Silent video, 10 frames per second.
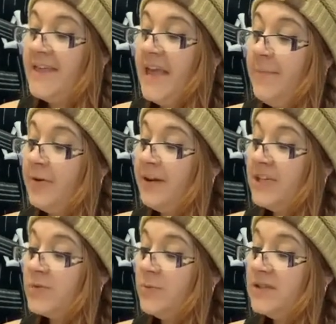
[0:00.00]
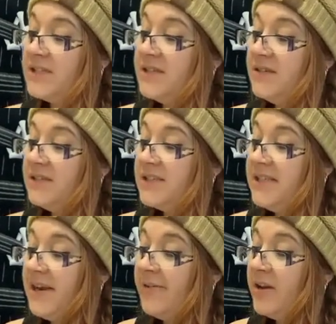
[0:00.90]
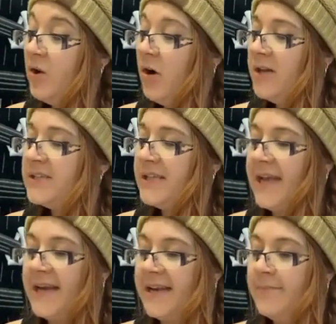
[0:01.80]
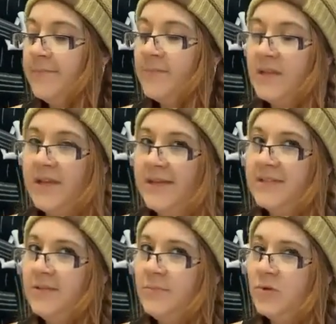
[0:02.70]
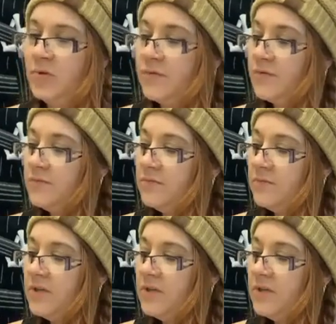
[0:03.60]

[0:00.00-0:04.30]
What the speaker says: The hippogriff was still staring haughtily at him. It didn't move.